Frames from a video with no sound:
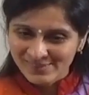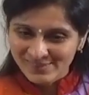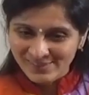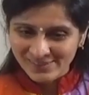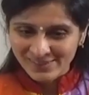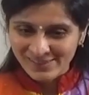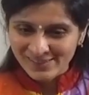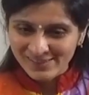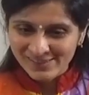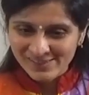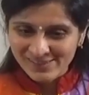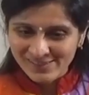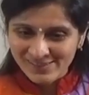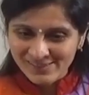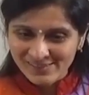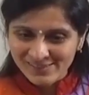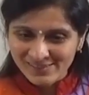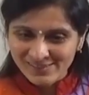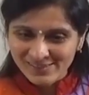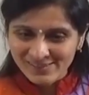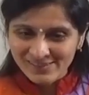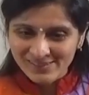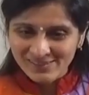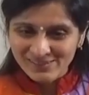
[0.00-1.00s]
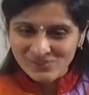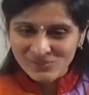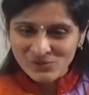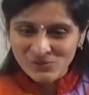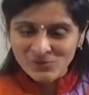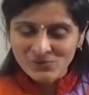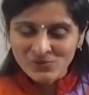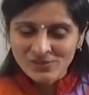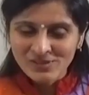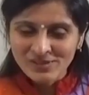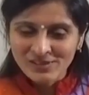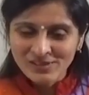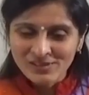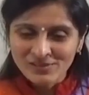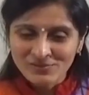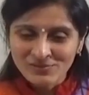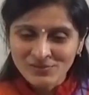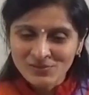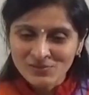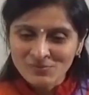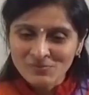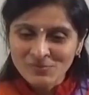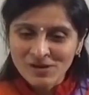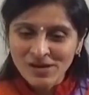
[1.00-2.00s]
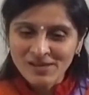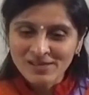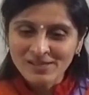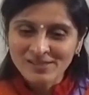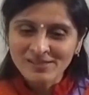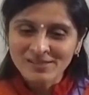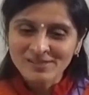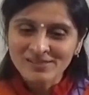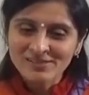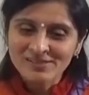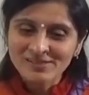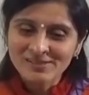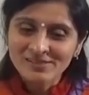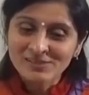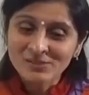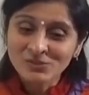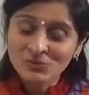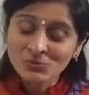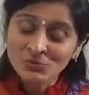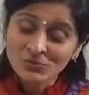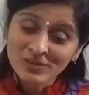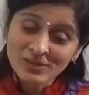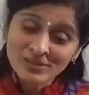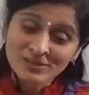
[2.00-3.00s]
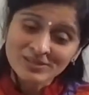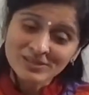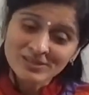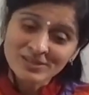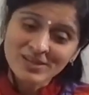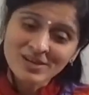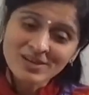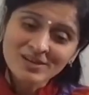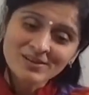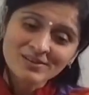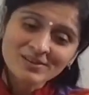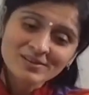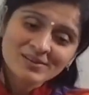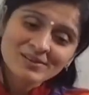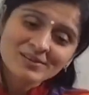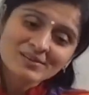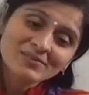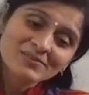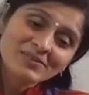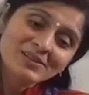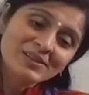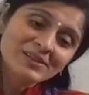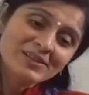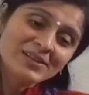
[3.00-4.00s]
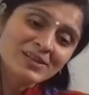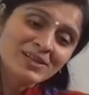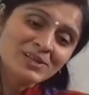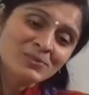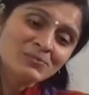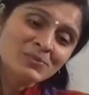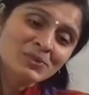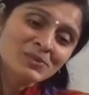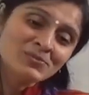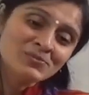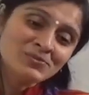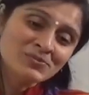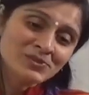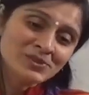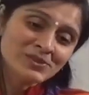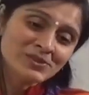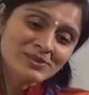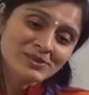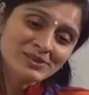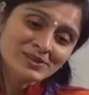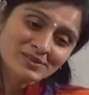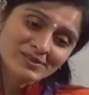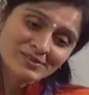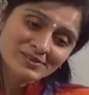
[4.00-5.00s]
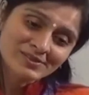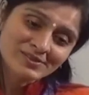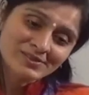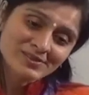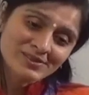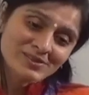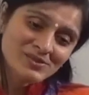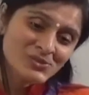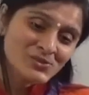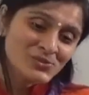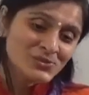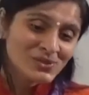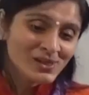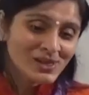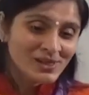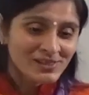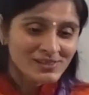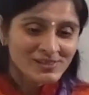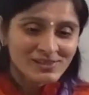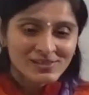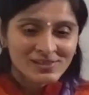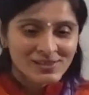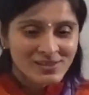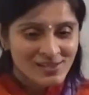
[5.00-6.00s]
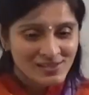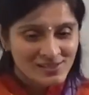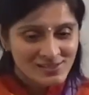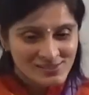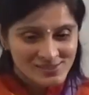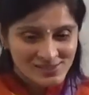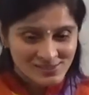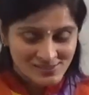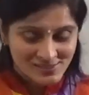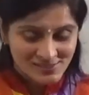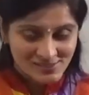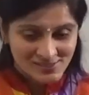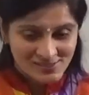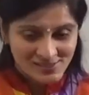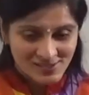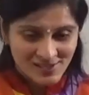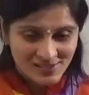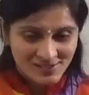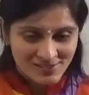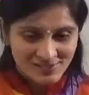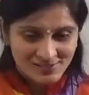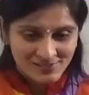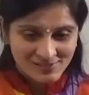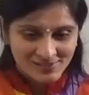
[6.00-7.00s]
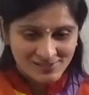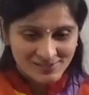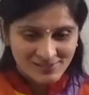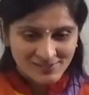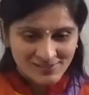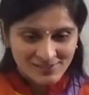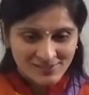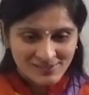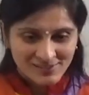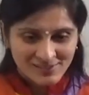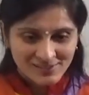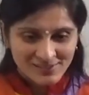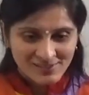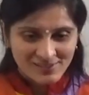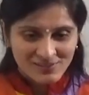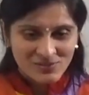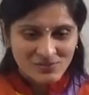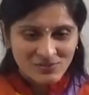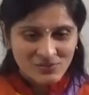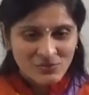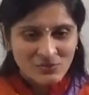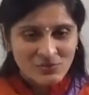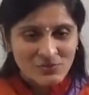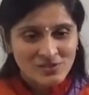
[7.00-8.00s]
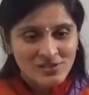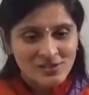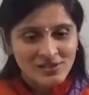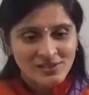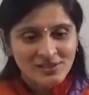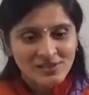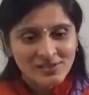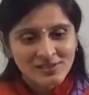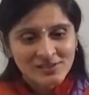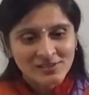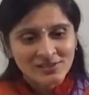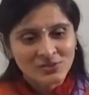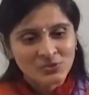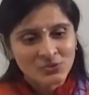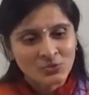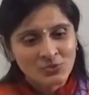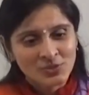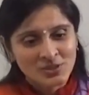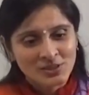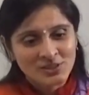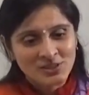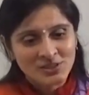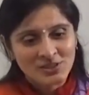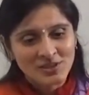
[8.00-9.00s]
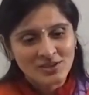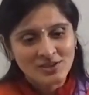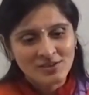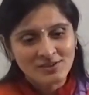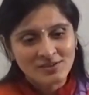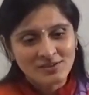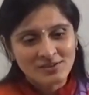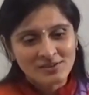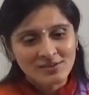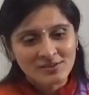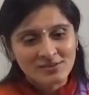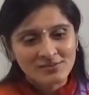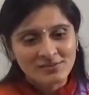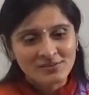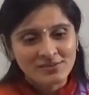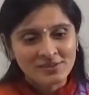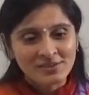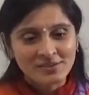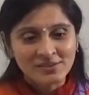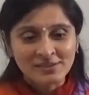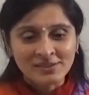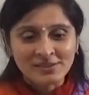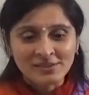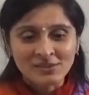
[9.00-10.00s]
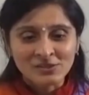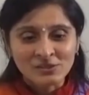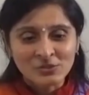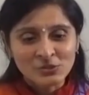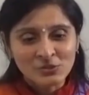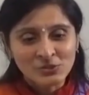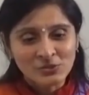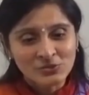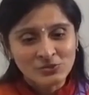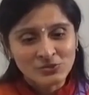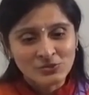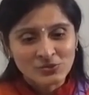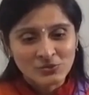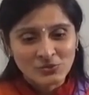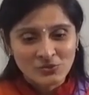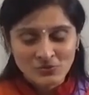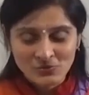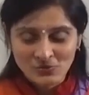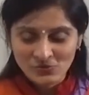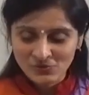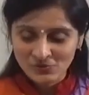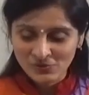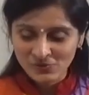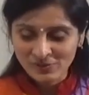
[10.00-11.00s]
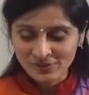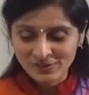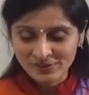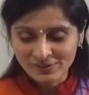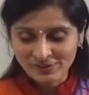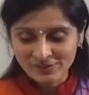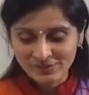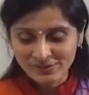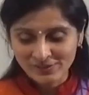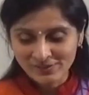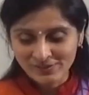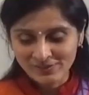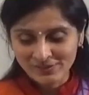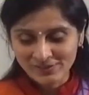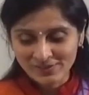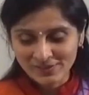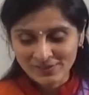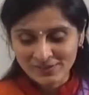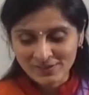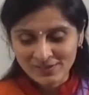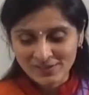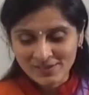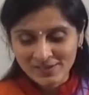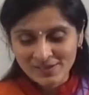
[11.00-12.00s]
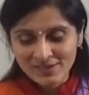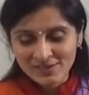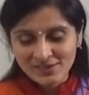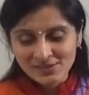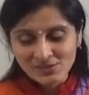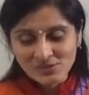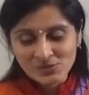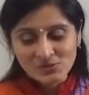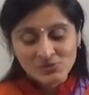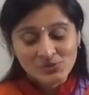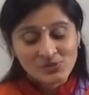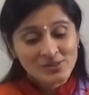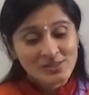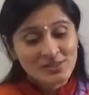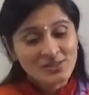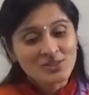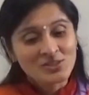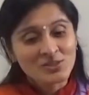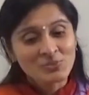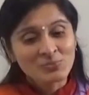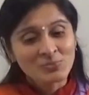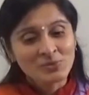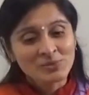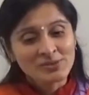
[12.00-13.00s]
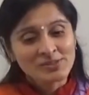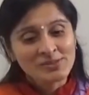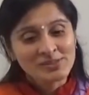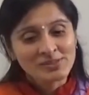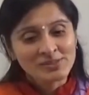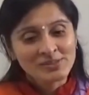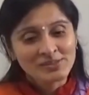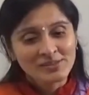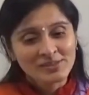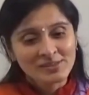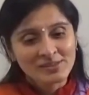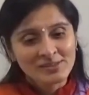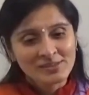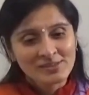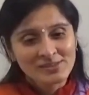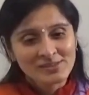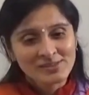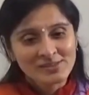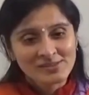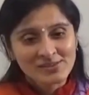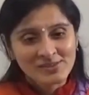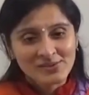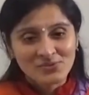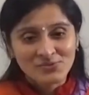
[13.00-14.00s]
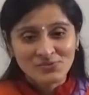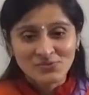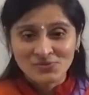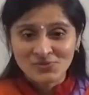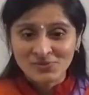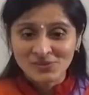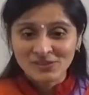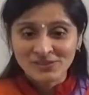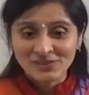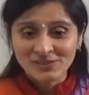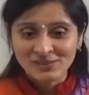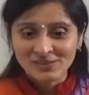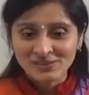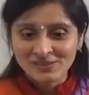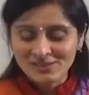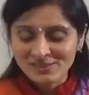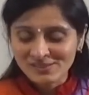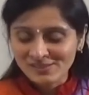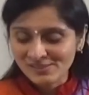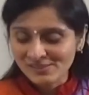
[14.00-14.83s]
Yes? So only if your mind there is a dvesha, will there be fear. So recognize this, huh? Only a dvesha will lead to fear. So such a person is fearless.